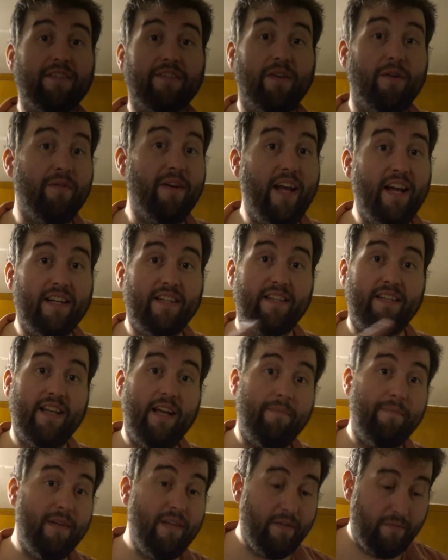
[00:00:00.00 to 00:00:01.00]
so next
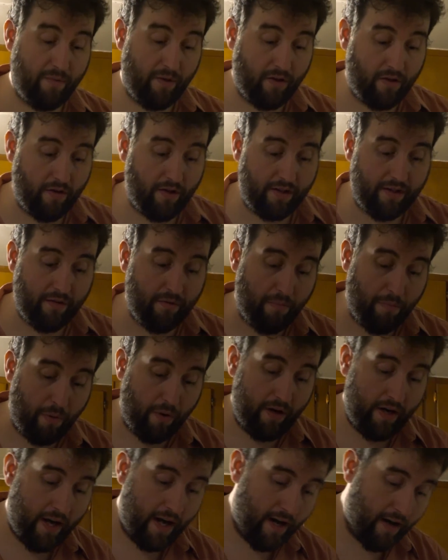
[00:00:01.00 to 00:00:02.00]
step is we're going to
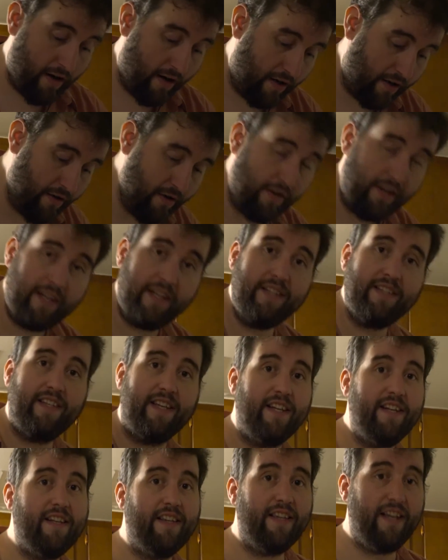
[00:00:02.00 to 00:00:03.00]
put our cookies
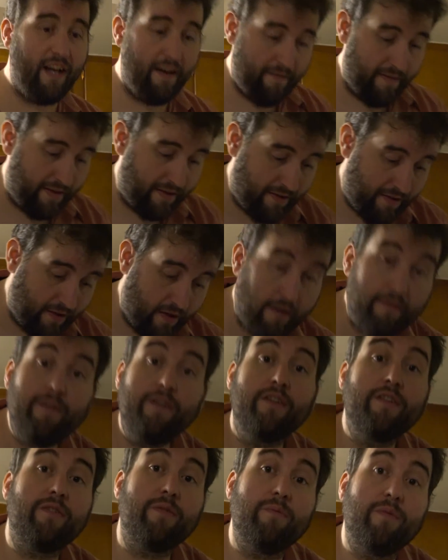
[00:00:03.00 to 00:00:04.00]
into the oven. So if
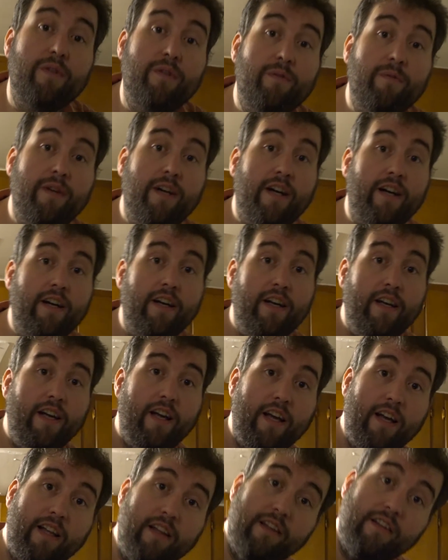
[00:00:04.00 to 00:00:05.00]
you just want
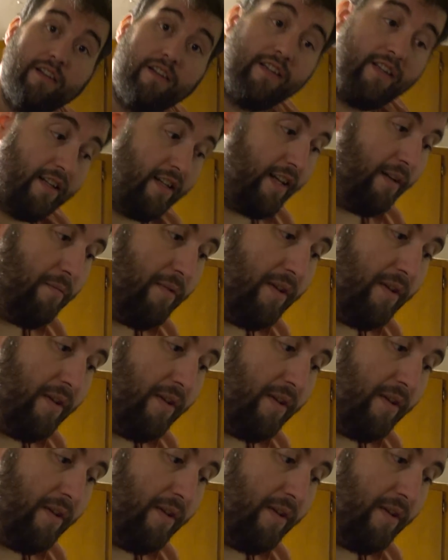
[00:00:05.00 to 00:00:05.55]
to get